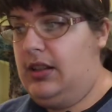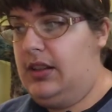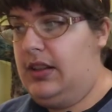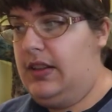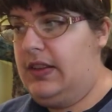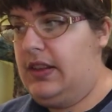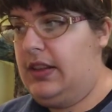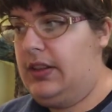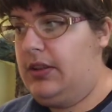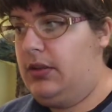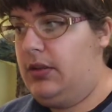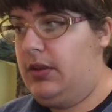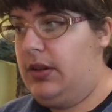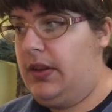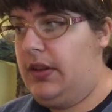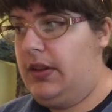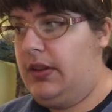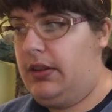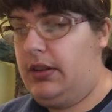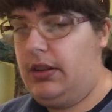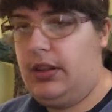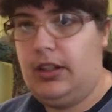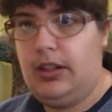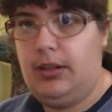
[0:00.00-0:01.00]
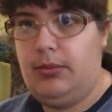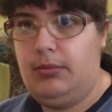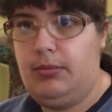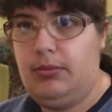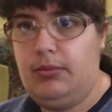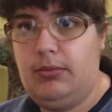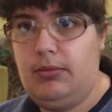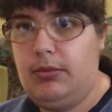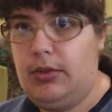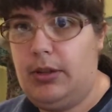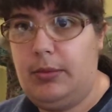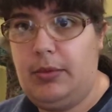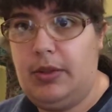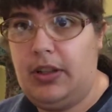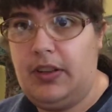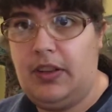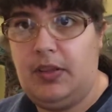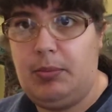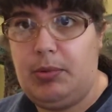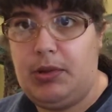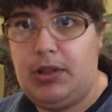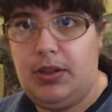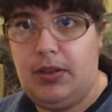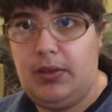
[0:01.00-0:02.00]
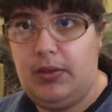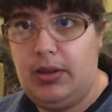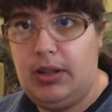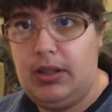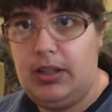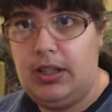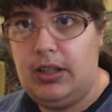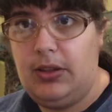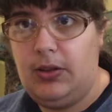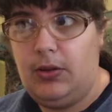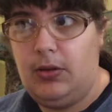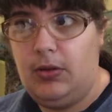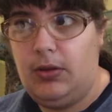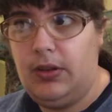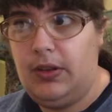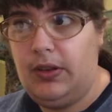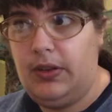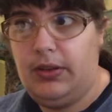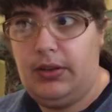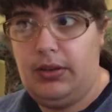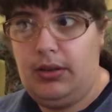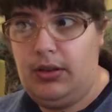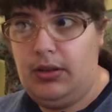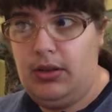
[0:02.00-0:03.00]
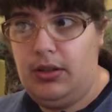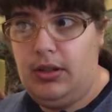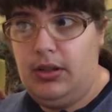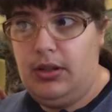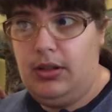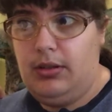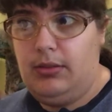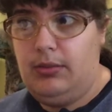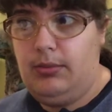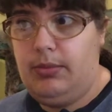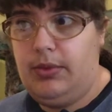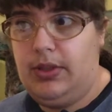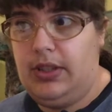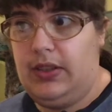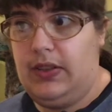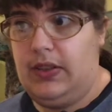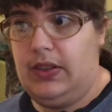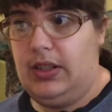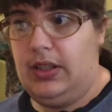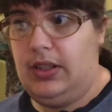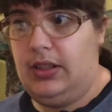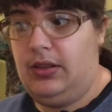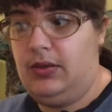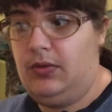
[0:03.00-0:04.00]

these Nendoroids I'm not sponsoring Nendoroids, but